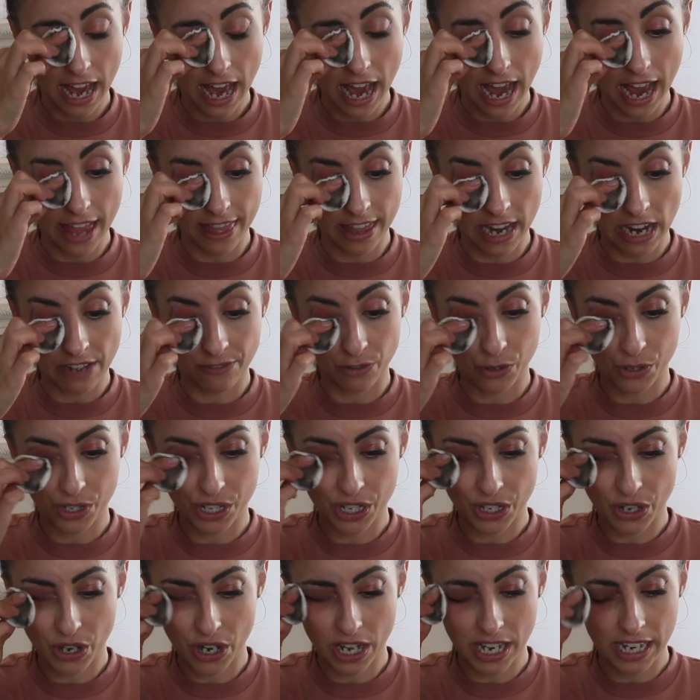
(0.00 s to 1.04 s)
and then I've also
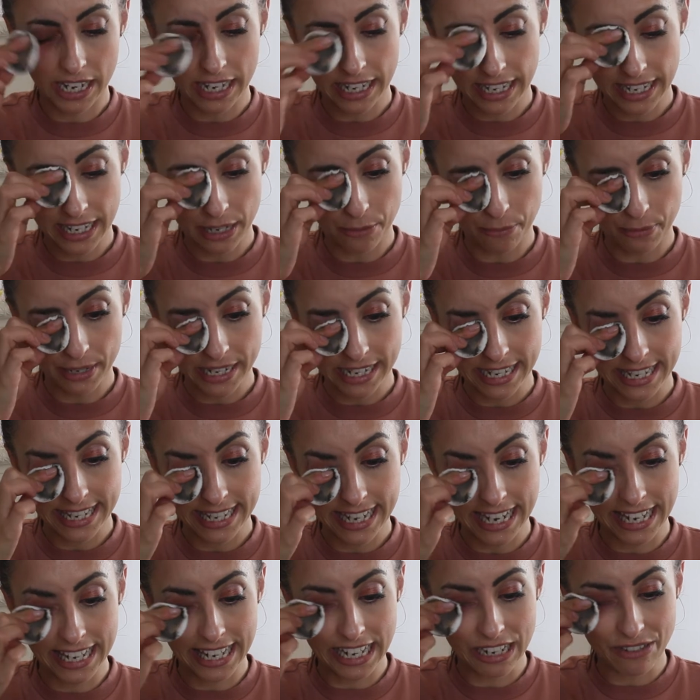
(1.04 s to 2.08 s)
got a Lily and Bee
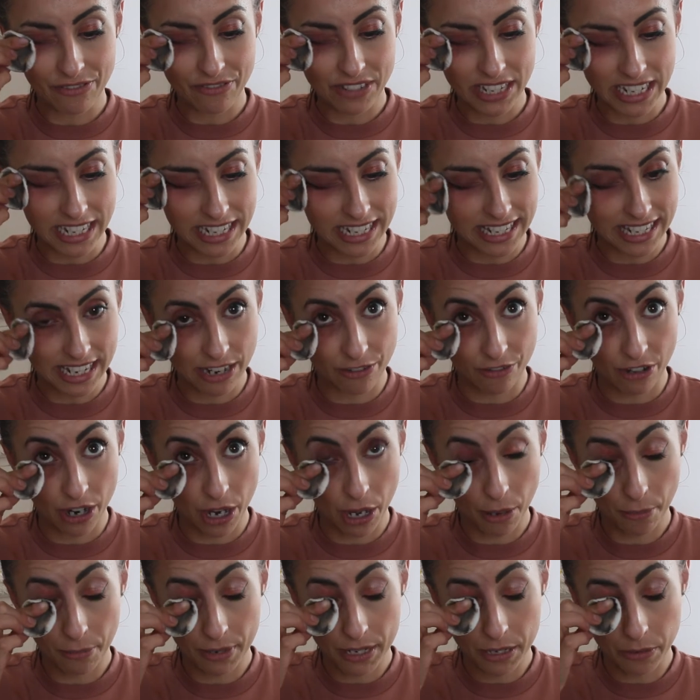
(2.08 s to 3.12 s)
skin lifting
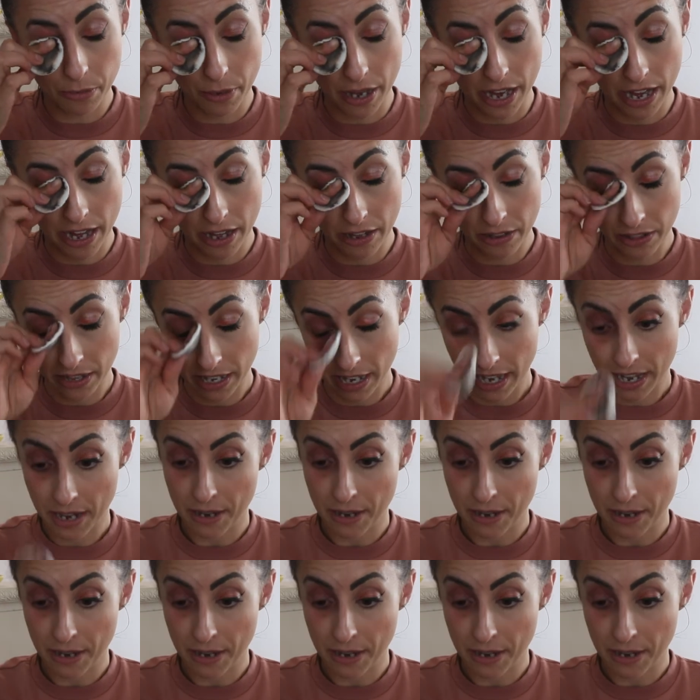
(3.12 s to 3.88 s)
serum as well.